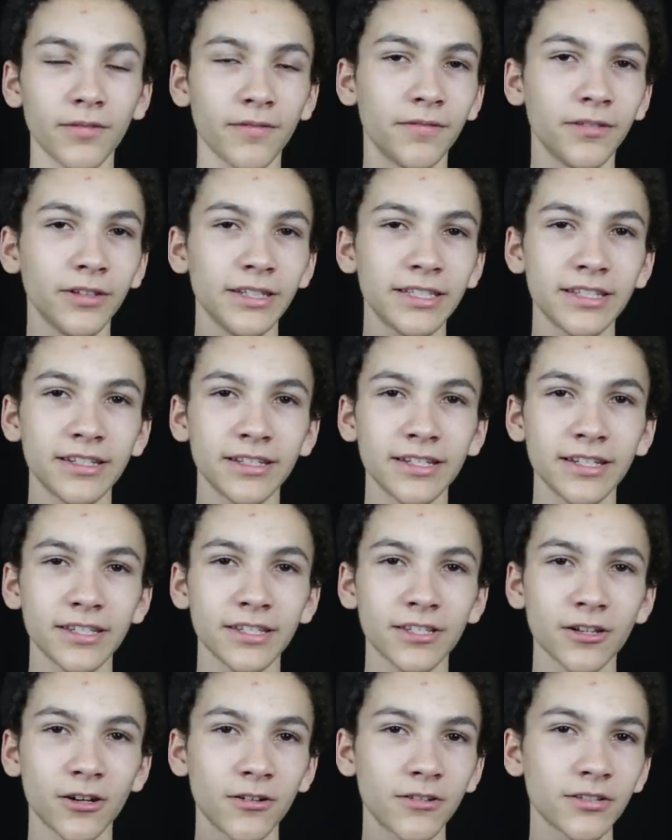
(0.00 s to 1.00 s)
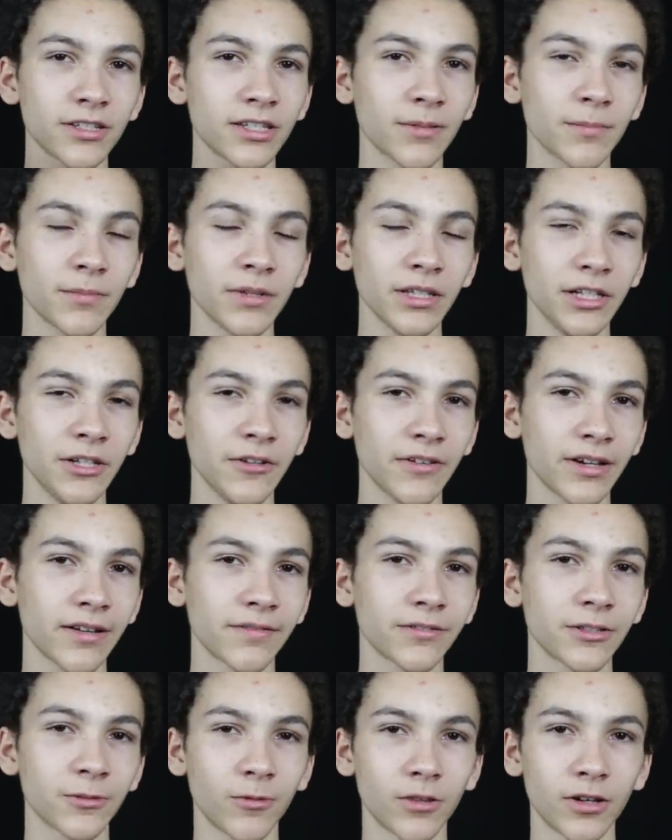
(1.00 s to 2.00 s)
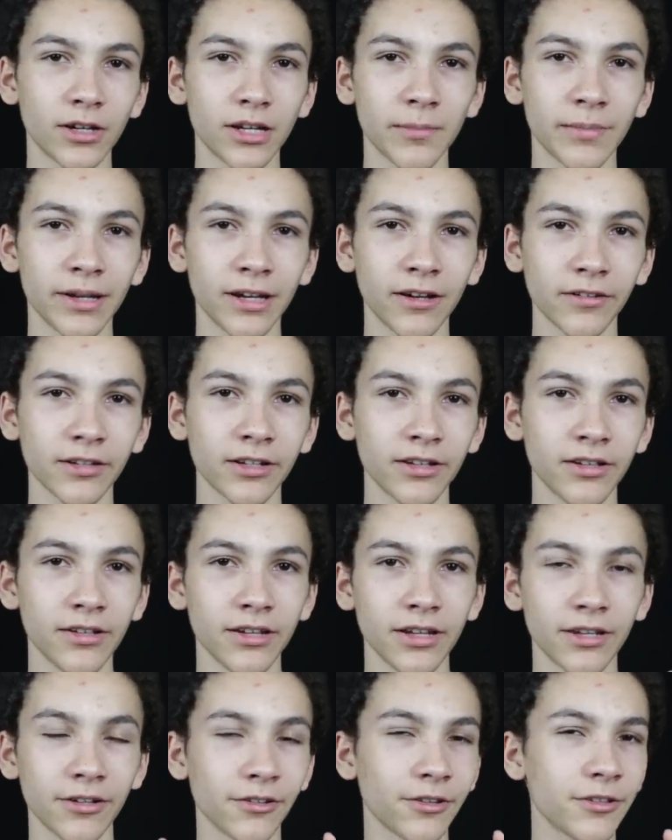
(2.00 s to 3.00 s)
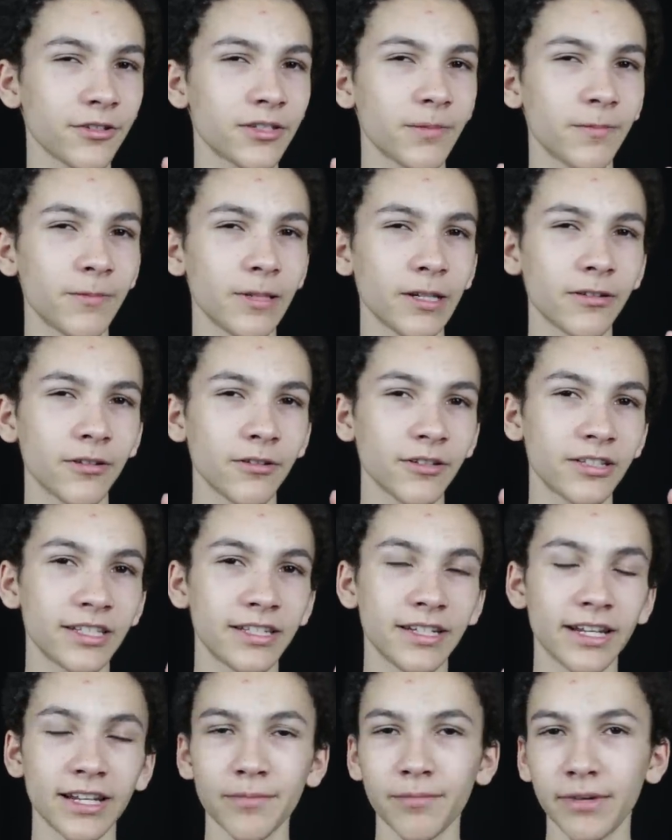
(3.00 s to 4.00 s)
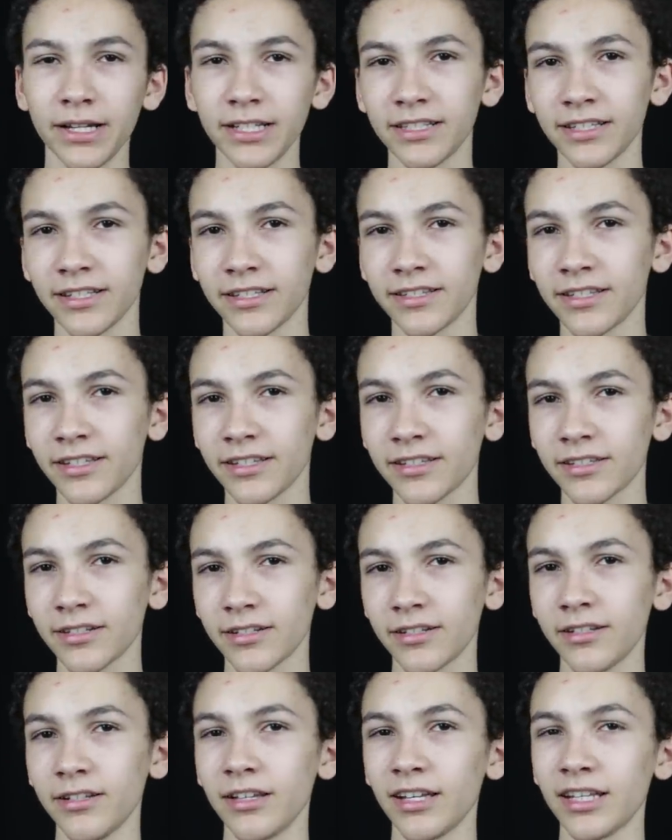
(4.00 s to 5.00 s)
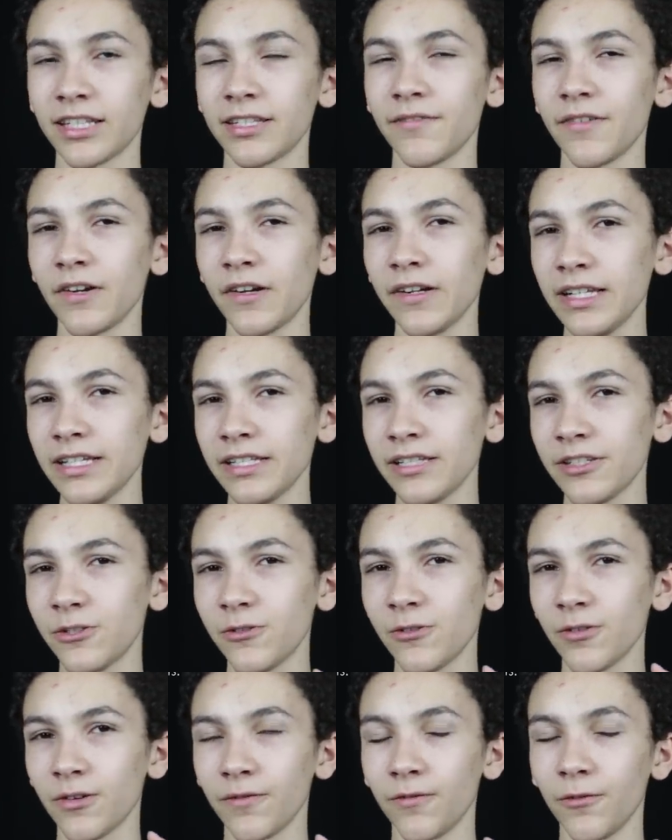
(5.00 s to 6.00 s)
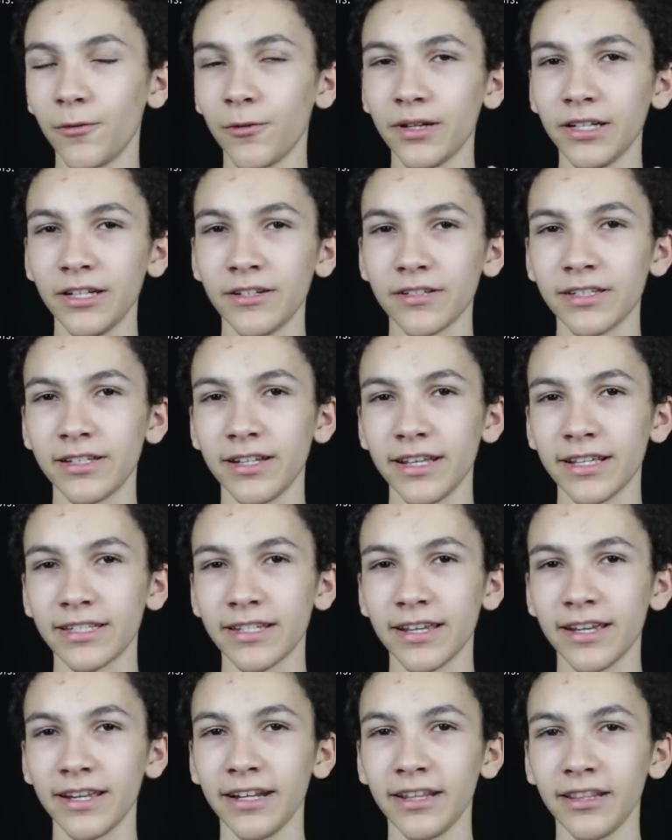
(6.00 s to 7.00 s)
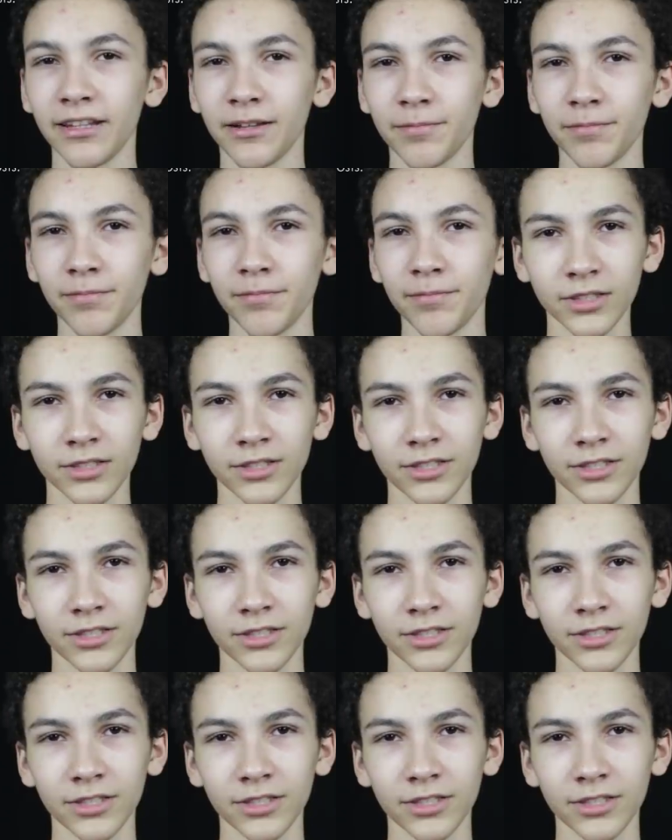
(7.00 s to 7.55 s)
Fleas and ticks aren't something you have to worry about, and although something called snake mites exist, it's very easy to avoid your snakes getting them.